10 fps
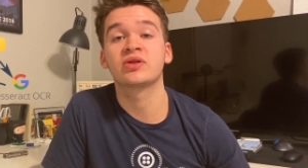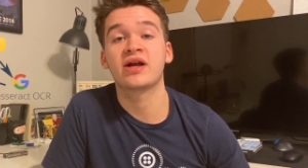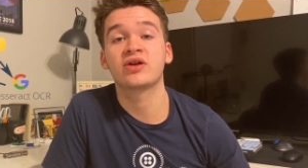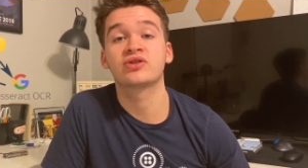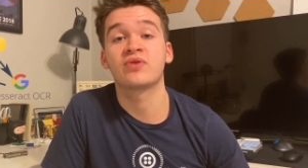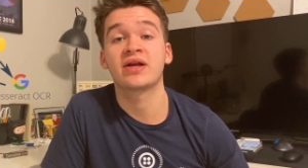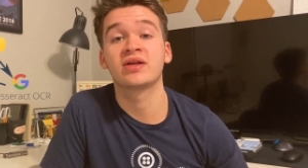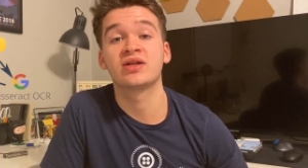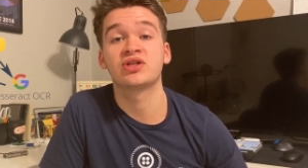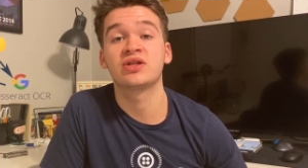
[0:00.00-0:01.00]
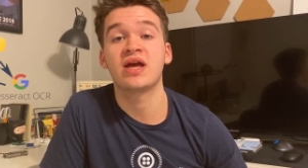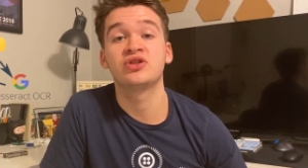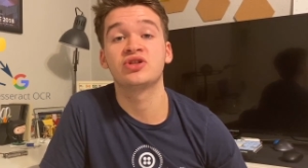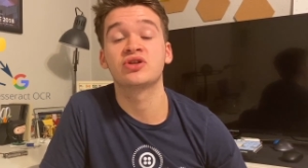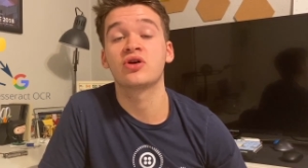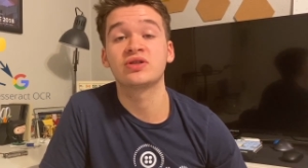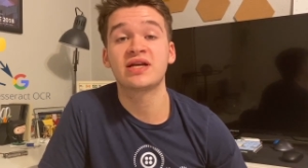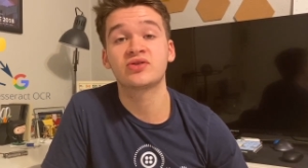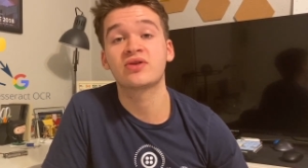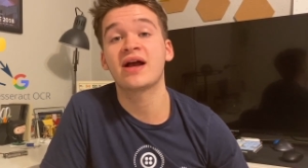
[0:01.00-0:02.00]
character recognition engine called
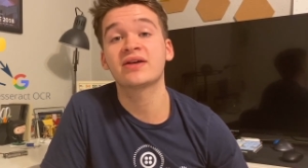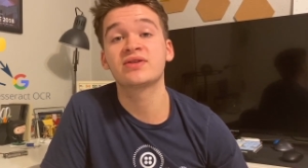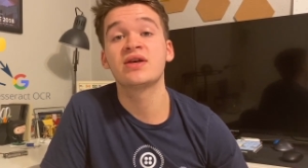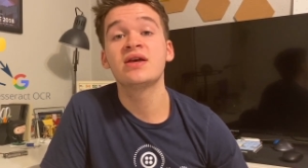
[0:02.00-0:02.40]
Tesseract,